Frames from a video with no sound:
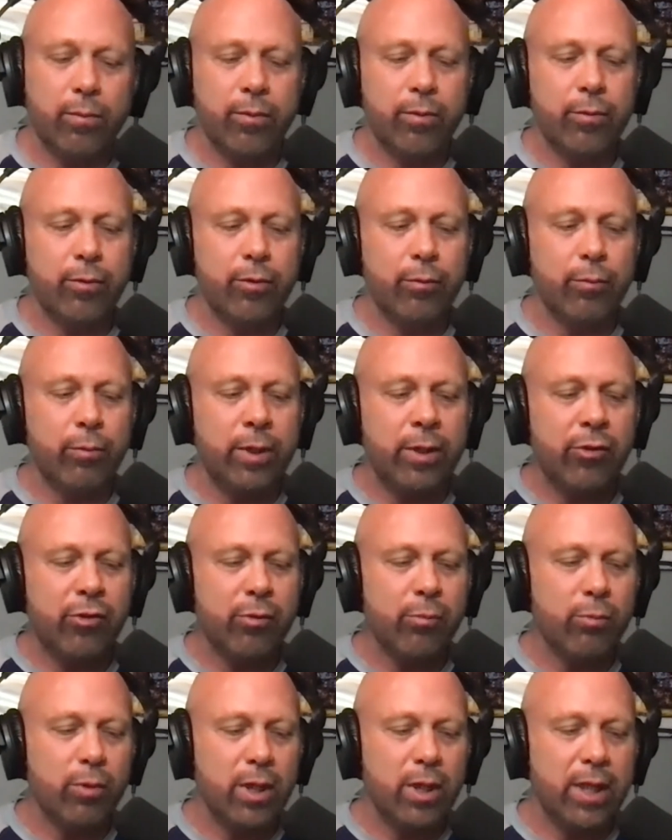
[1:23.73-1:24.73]
the
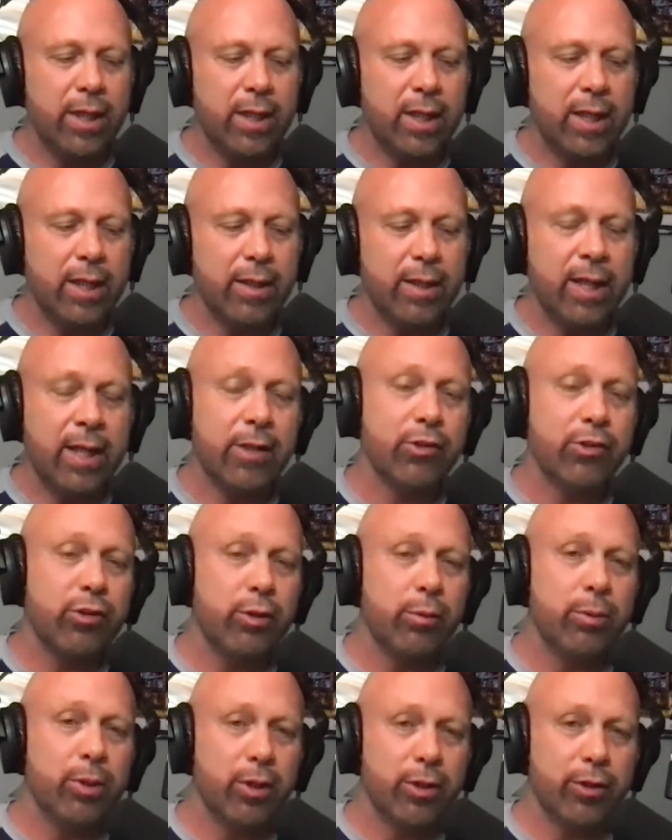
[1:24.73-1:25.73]
reason why I asked you
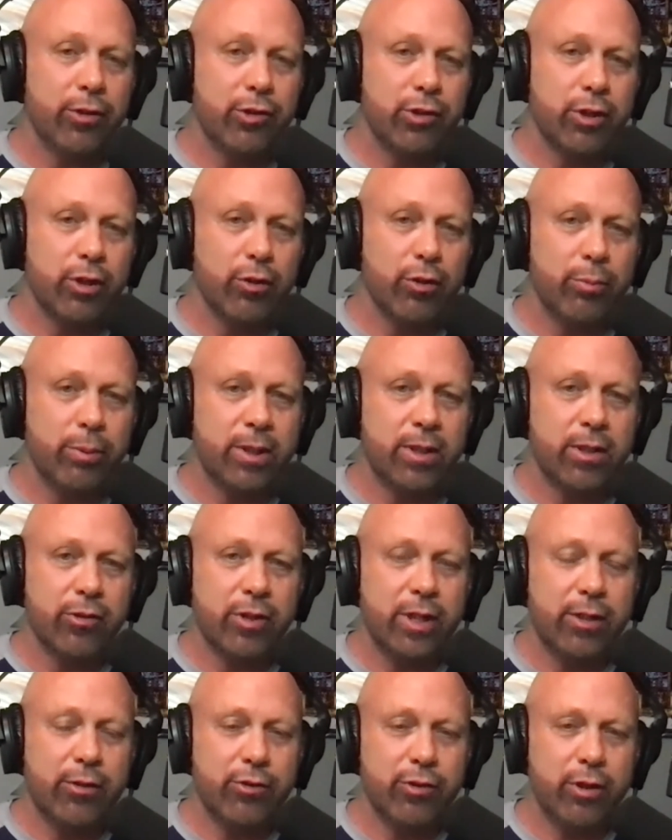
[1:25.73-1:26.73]
to be on the show is because
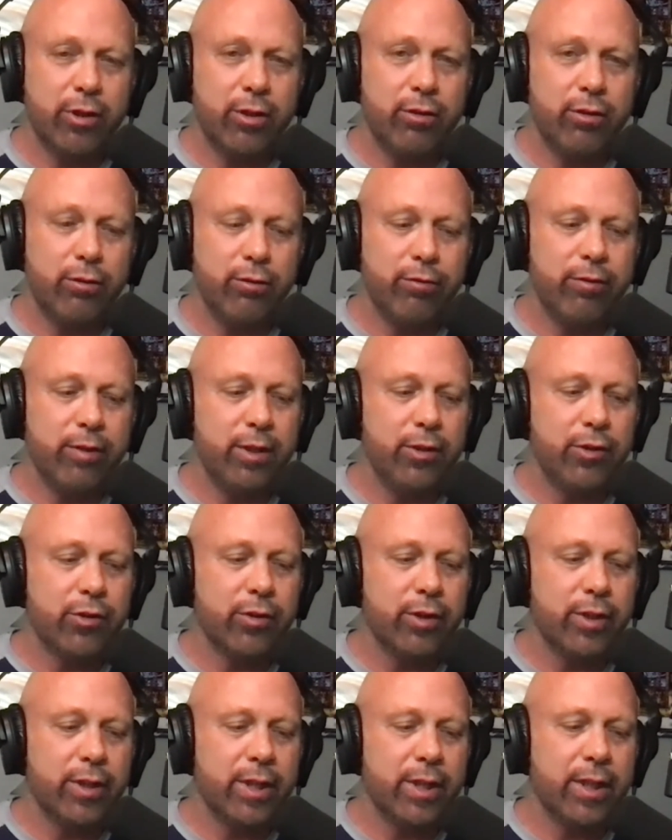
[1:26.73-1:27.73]
I saw you
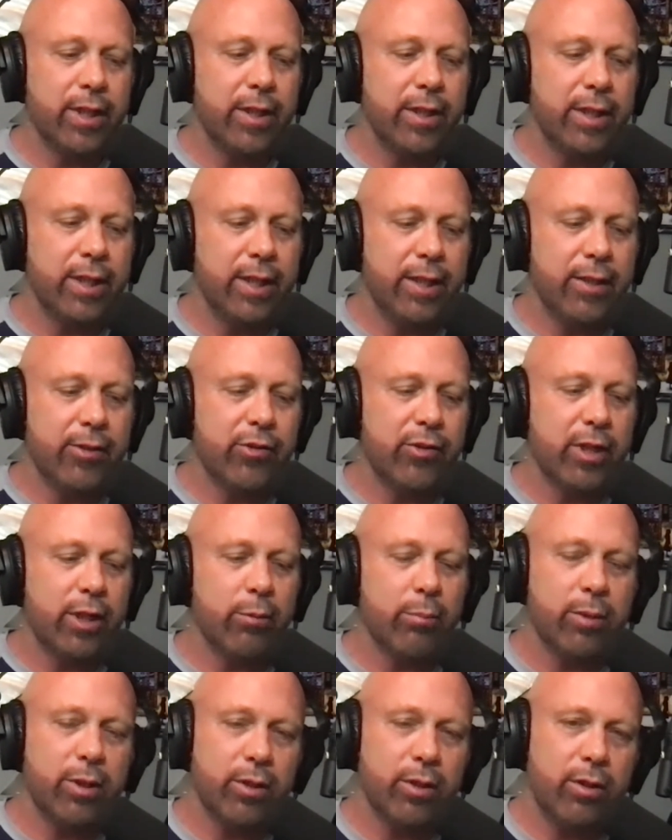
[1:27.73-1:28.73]
featured in a
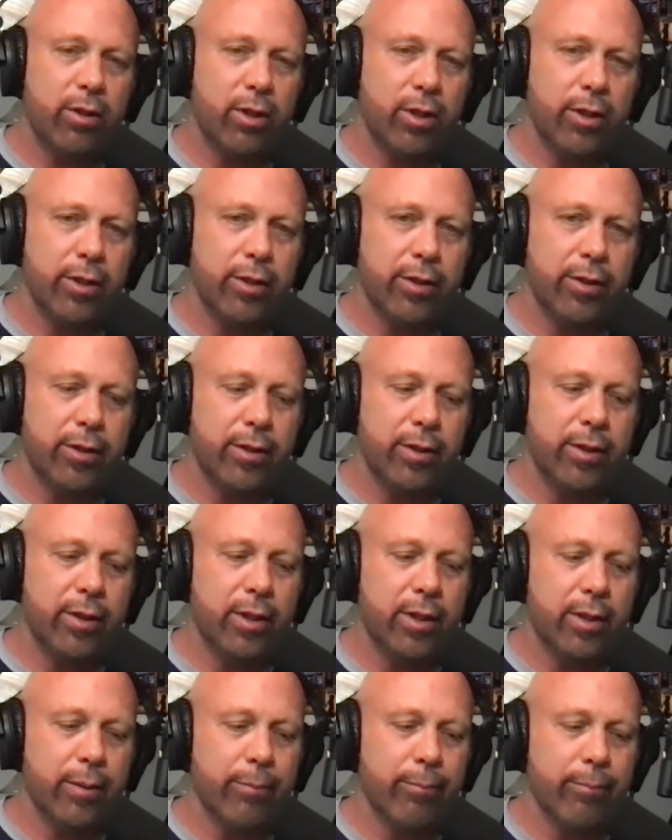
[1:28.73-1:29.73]
segment on
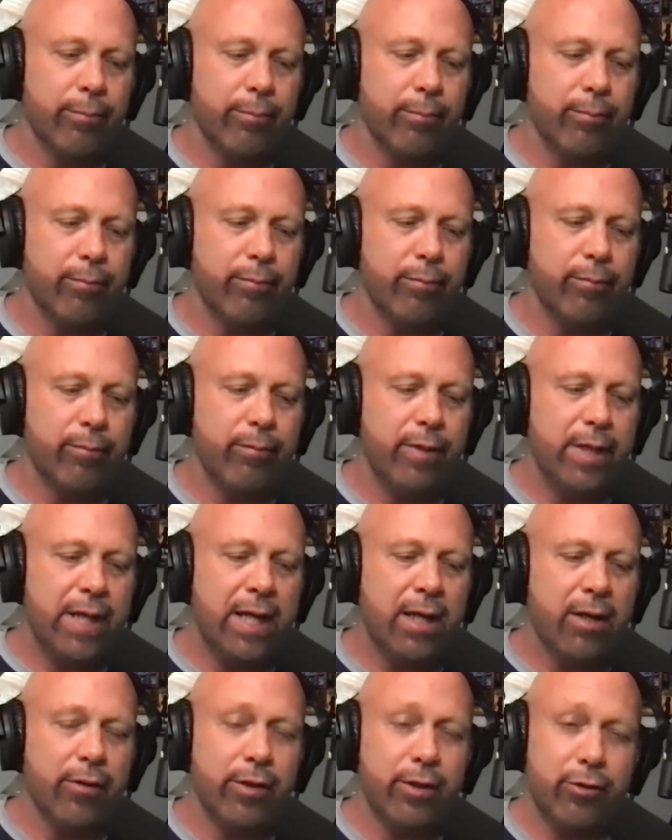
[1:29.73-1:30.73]
um,
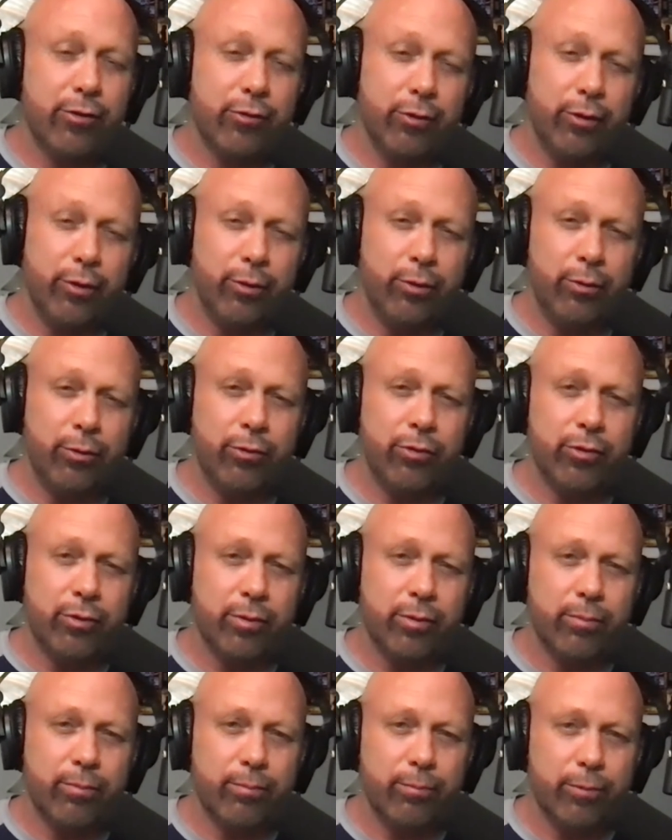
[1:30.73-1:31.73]
Now This News,
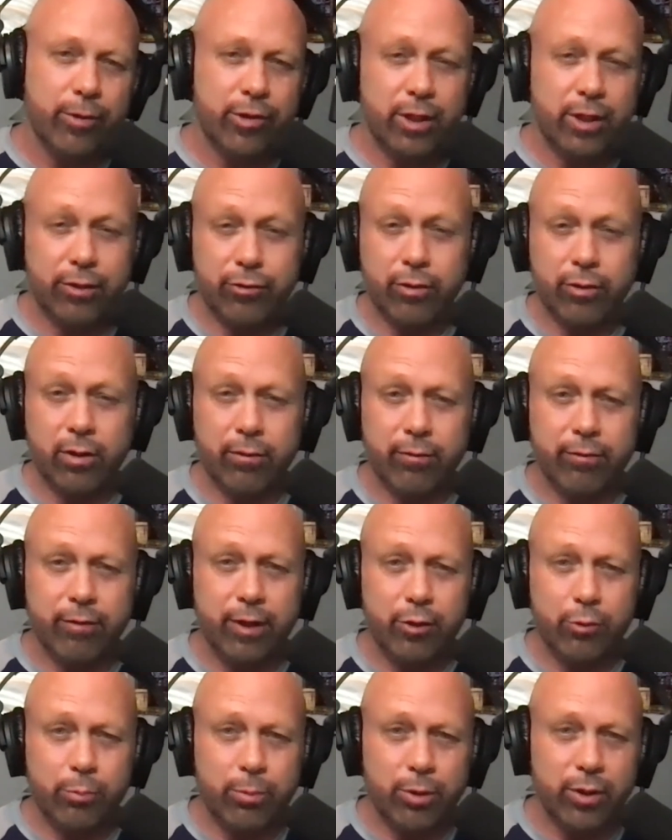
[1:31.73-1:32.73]
which I saw on
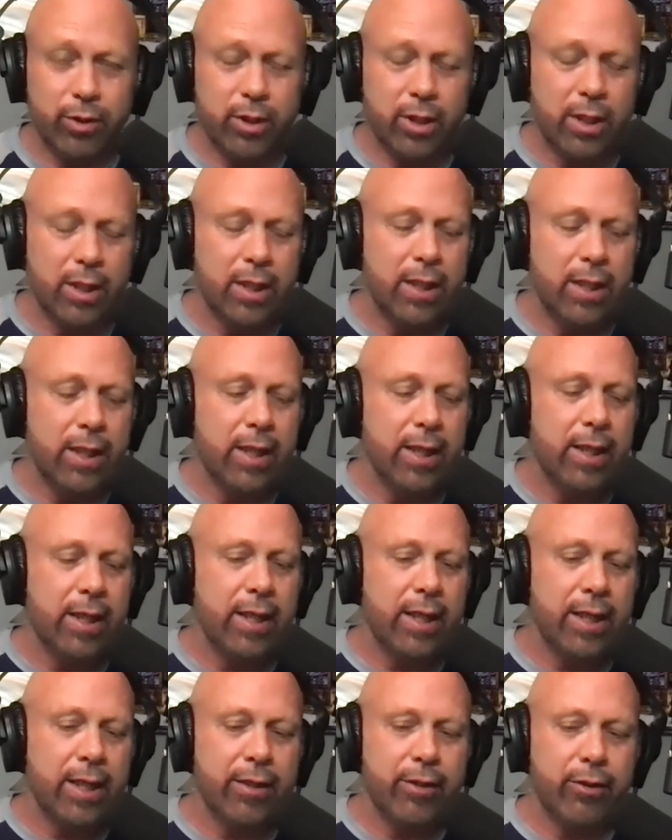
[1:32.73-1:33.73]
mm-hmm. Facebook,
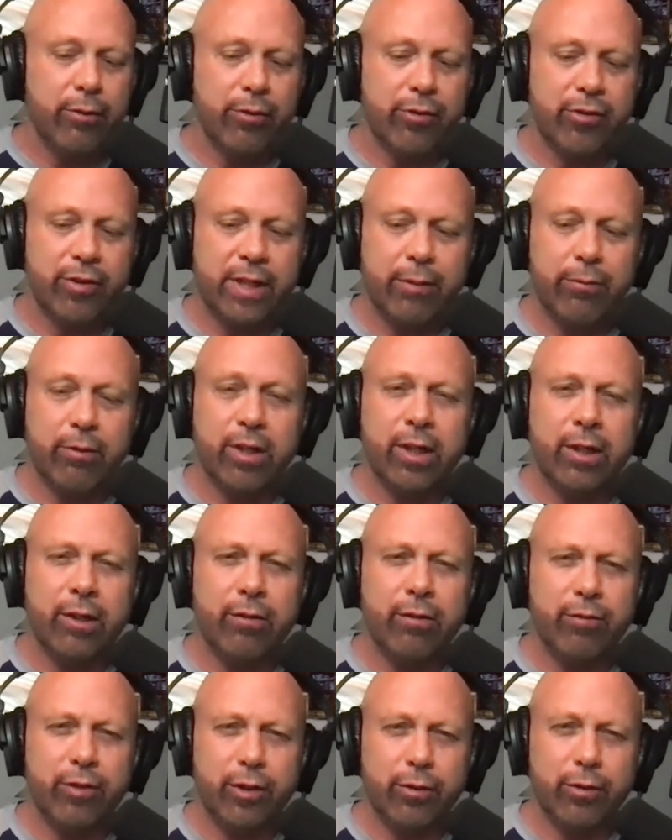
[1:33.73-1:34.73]
and there was okay. they were
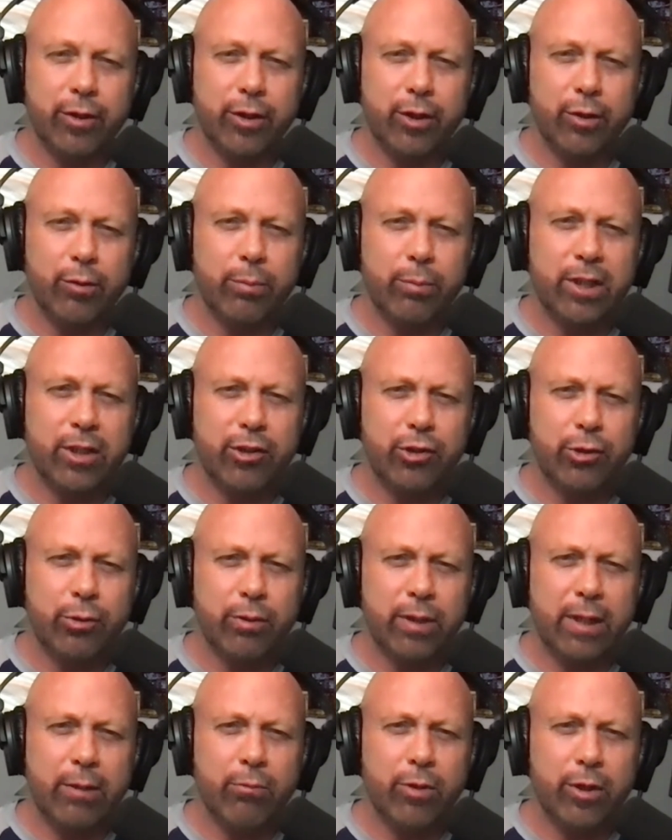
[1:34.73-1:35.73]
interviewing you because you
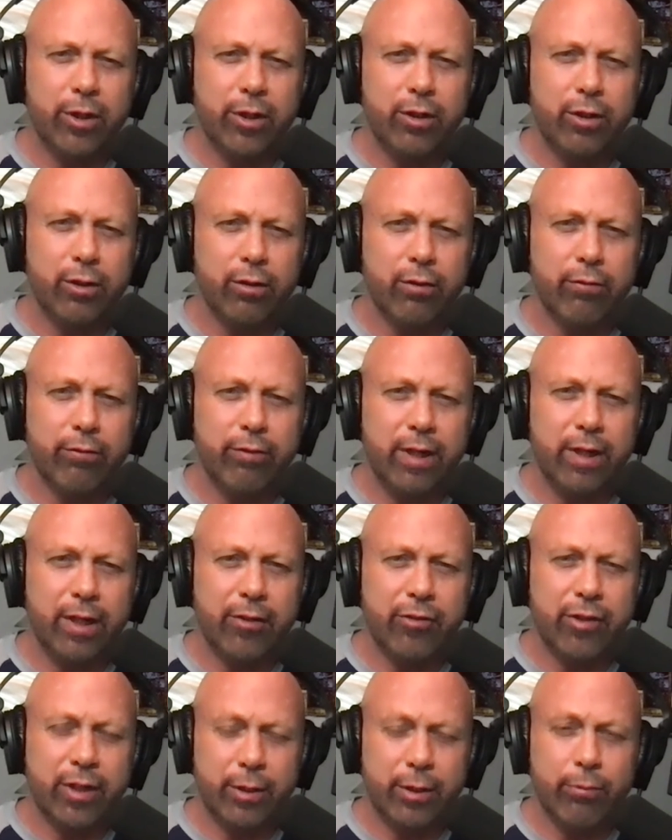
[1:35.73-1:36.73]
were at one of your
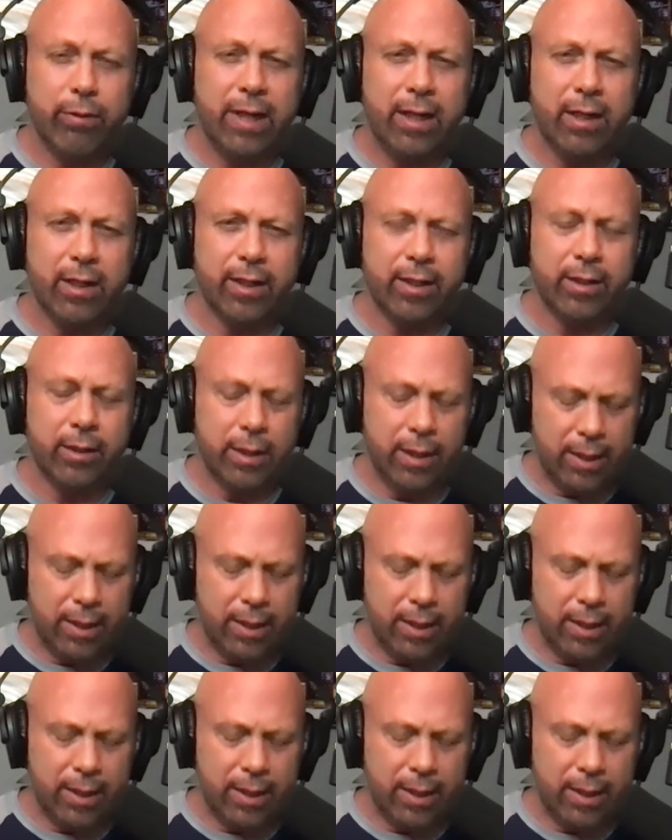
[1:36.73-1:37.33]
events at a rally,